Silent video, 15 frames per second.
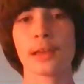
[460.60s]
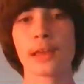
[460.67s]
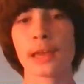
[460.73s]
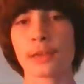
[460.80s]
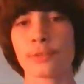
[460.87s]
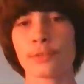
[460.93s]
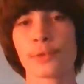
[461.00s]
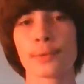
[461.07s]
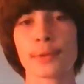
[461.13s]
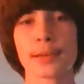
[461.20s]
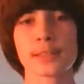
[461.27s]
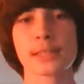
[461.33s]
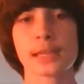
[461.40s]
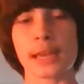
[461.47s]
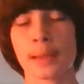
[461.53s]
As
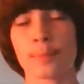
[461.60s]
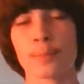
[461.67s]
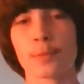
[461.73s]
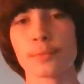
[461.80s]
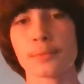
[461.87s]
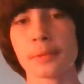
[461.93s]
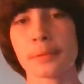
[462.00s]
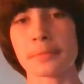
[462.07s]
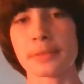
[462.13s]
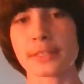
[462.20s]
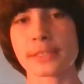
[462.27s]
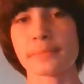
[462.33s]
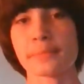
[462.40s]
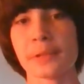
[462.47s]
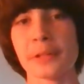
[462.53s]
always, aim small, miss
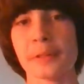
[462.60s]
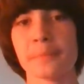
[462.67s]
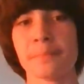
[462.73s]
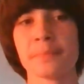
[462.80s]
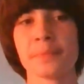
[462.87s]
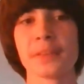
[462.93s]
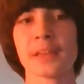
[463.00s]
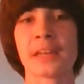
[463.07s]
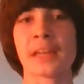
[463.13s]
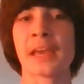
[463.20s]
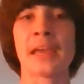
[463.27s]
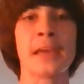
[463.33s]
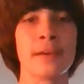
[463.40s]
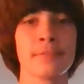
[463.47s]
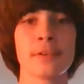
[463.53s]
small, and
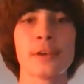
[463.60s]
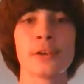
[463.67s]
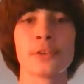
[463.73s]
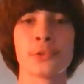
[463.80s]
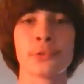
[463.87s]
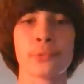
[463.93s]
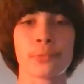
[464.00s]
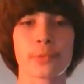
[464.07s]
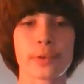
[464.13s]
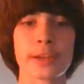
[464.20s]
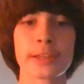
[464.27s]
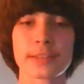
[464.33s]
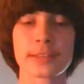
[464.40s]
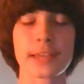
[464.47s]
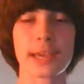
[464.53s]
have a
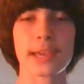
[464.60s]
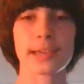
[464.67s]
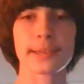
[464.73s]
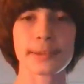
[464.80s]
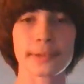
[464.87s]
great day.